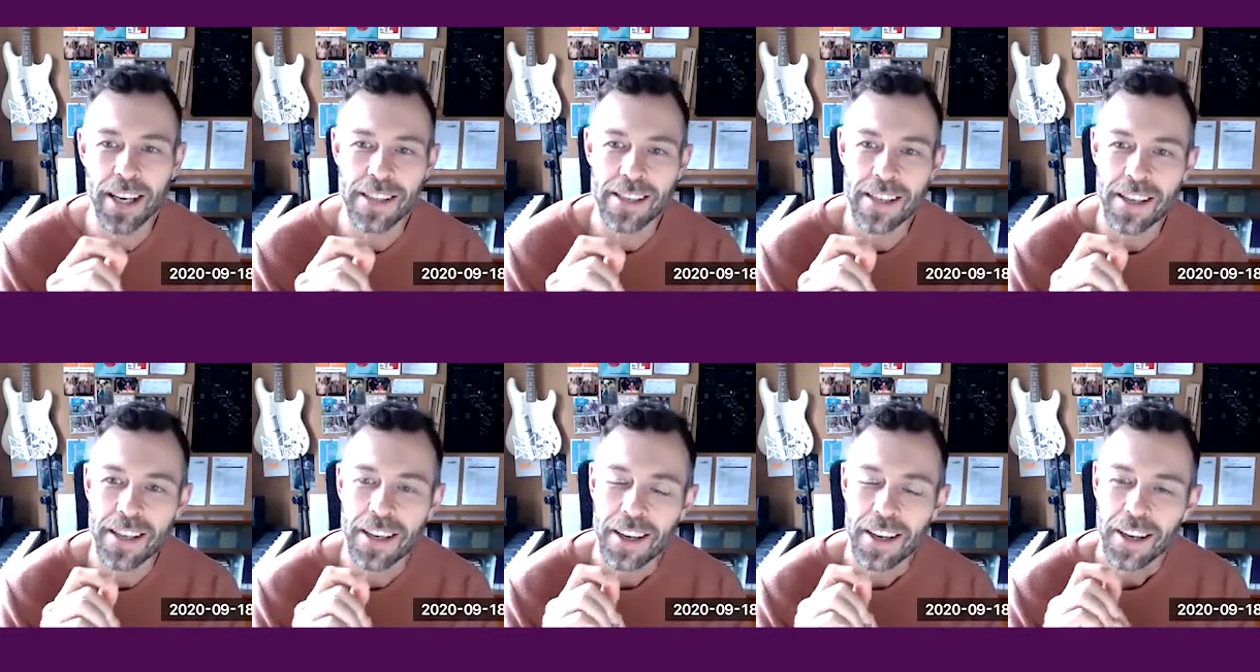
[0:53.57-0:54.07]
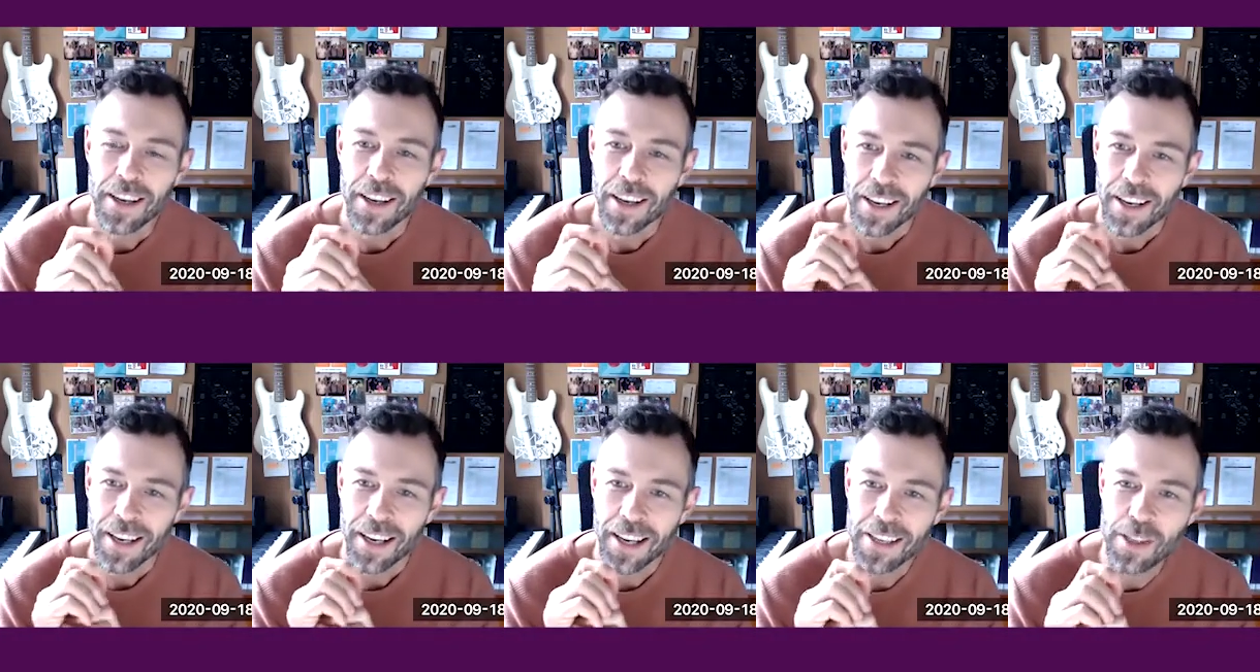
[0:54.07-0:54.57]
as
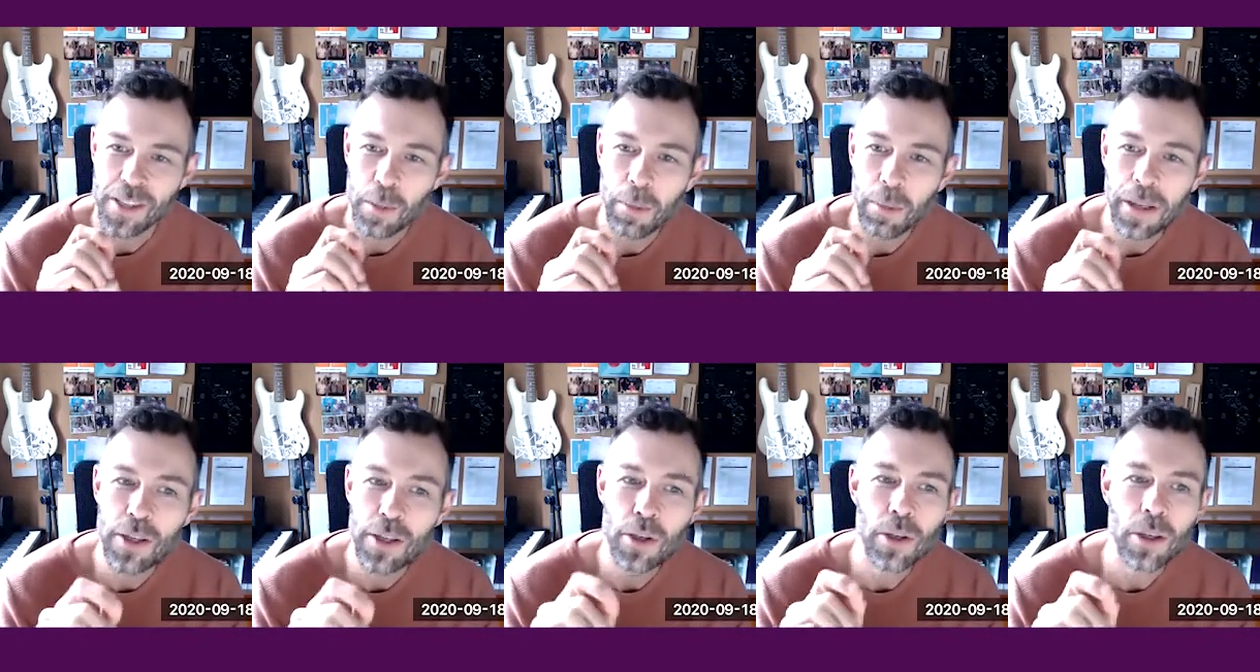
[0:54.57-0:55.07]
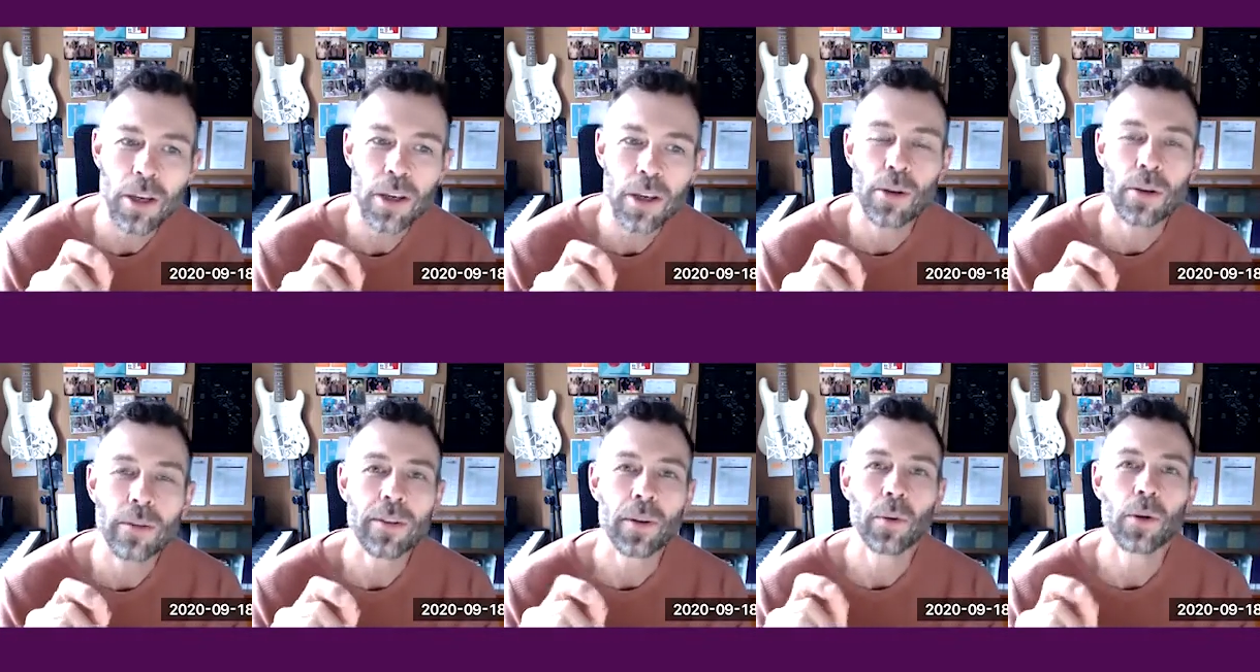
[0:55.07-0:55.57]
the place you go
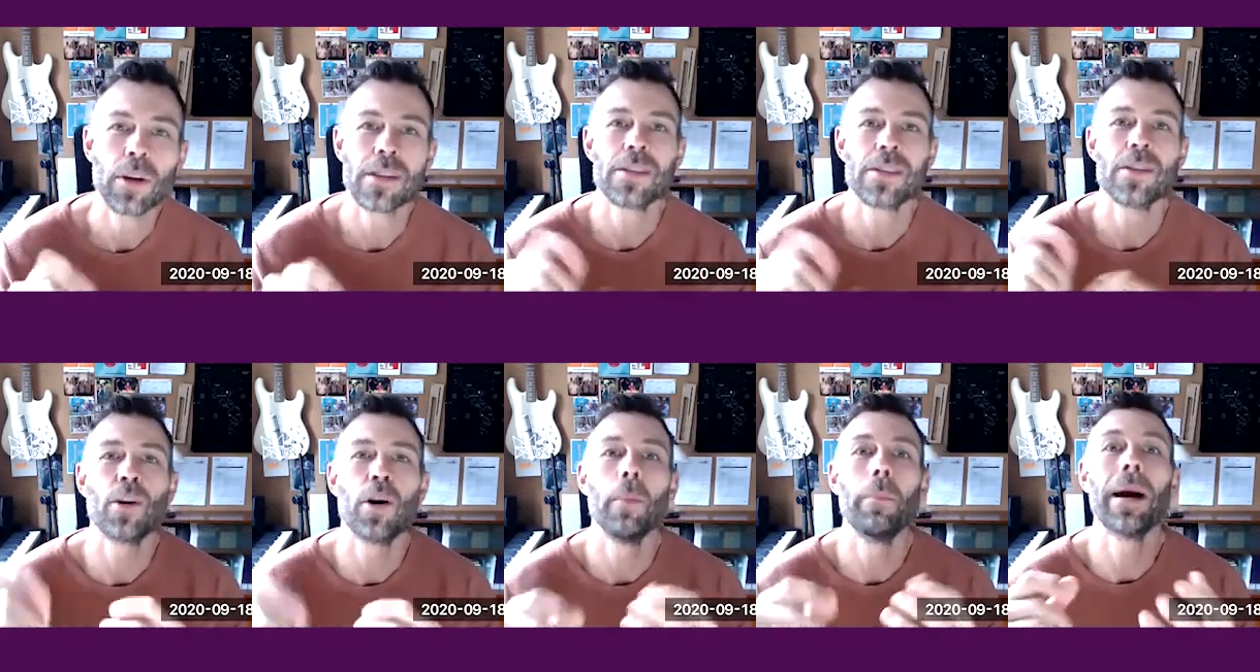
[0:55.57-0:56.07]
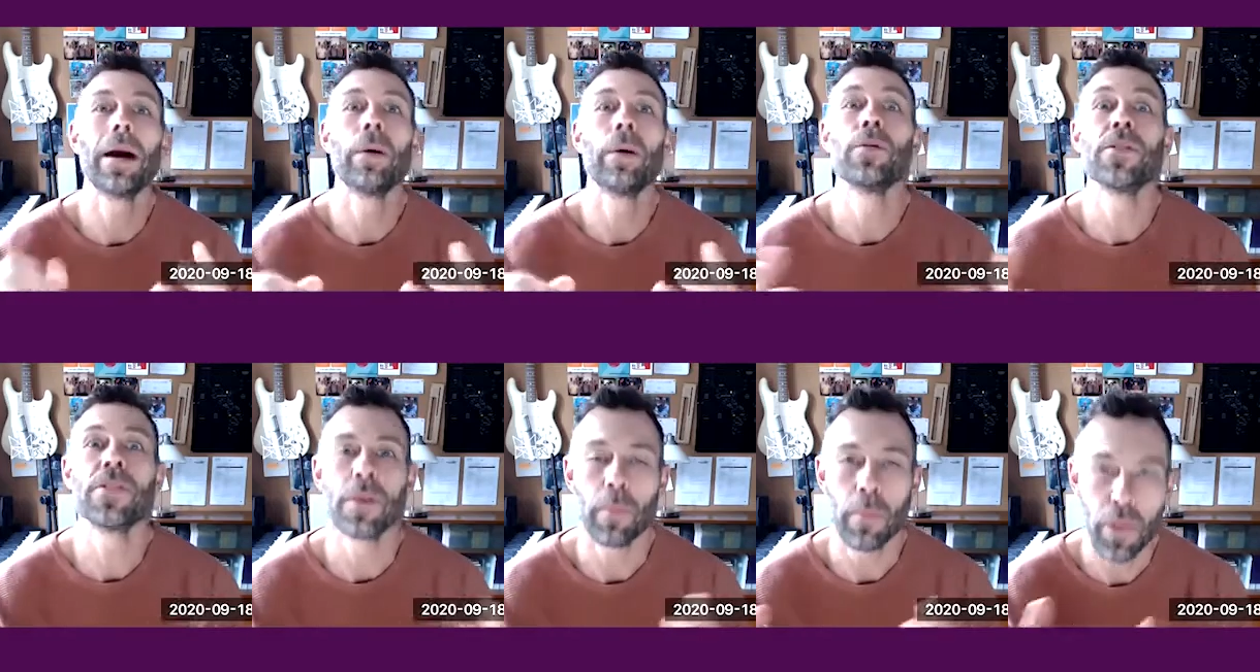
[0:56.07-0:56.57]
to if you want a song
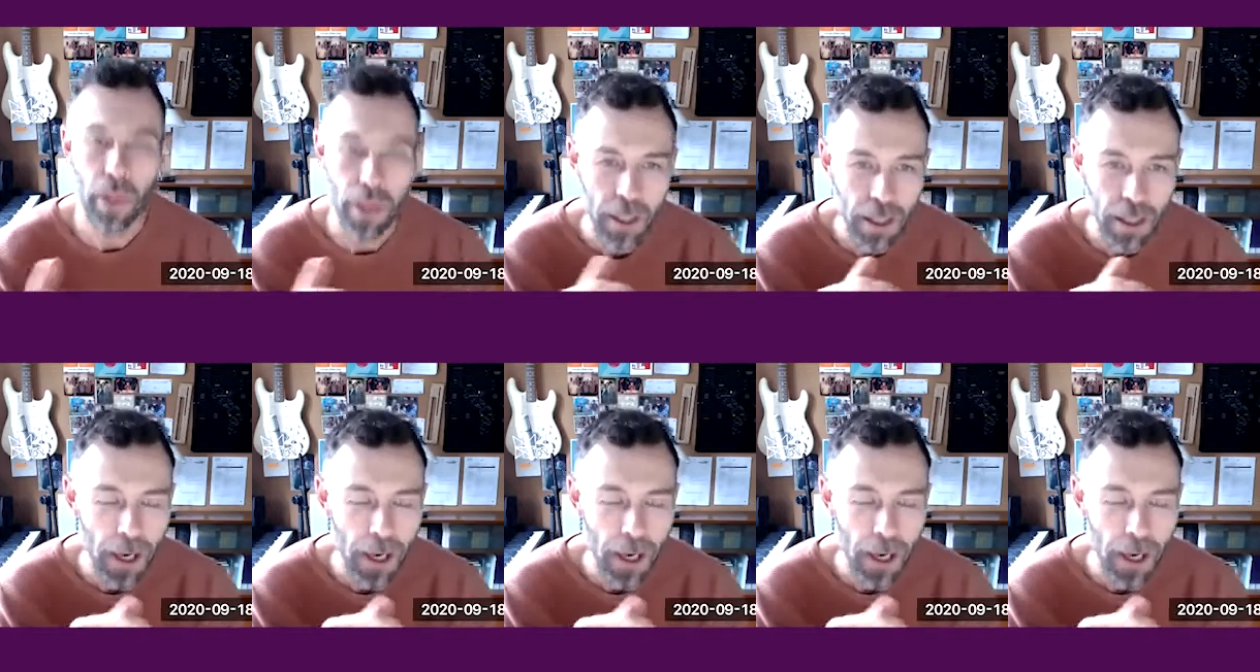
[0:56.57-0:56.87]
about something.